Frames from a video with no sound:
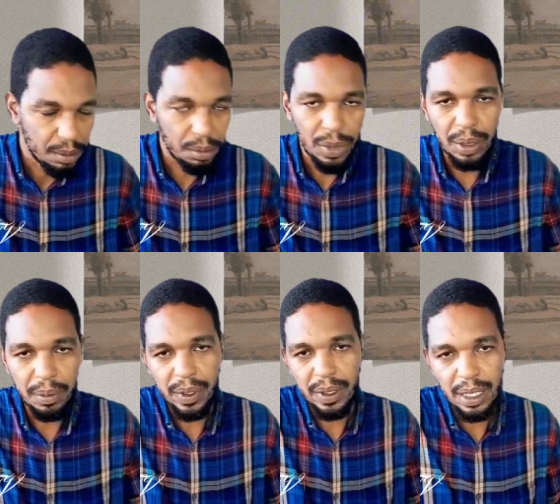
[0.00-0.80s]
Pick up
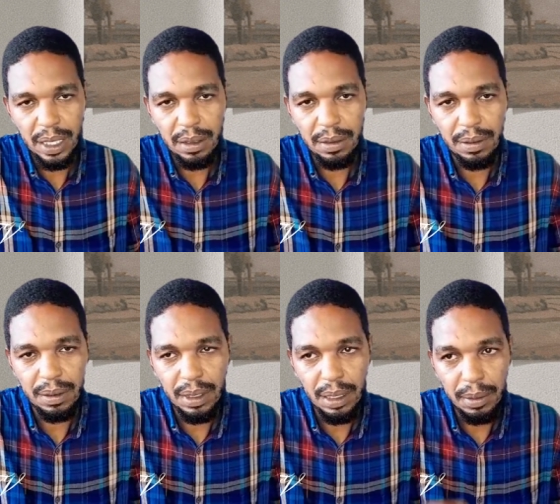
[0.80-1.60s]
on yourself.
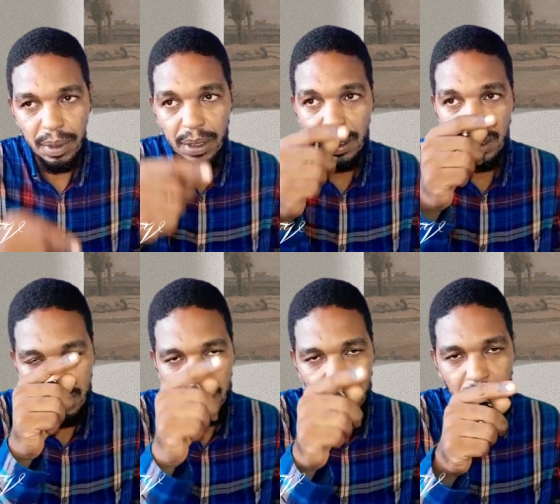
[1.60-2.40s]
Yeah, man.
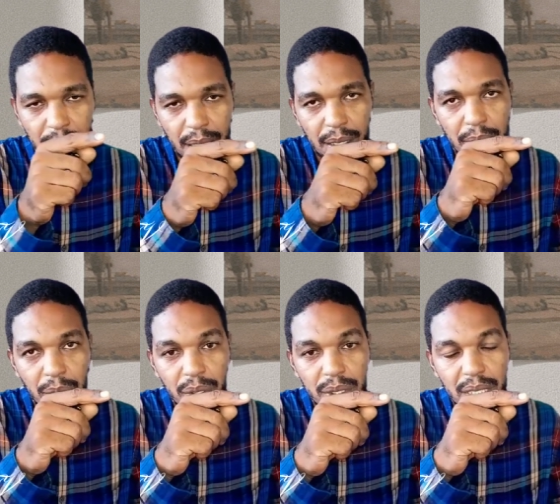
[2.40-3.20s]

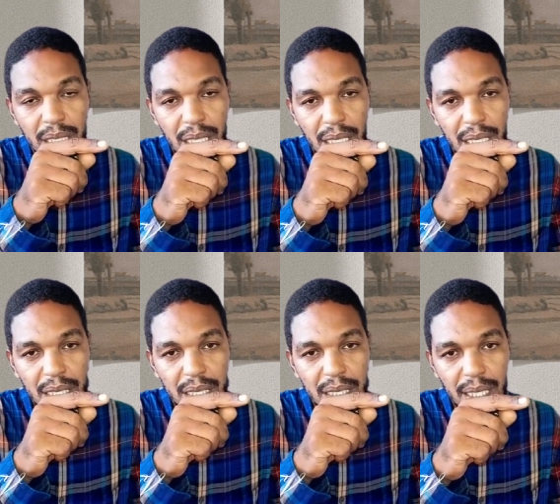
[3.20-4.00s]
Want to kill all
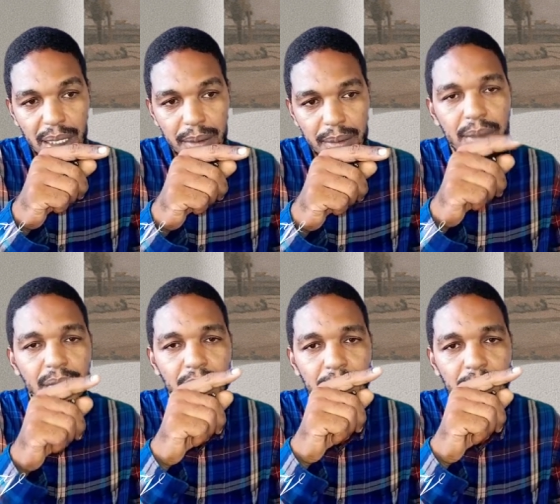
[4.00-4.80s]
the time.
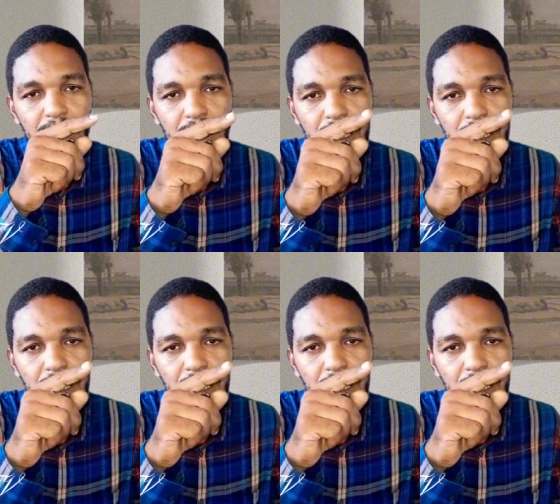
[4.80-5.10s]
Yeah, man.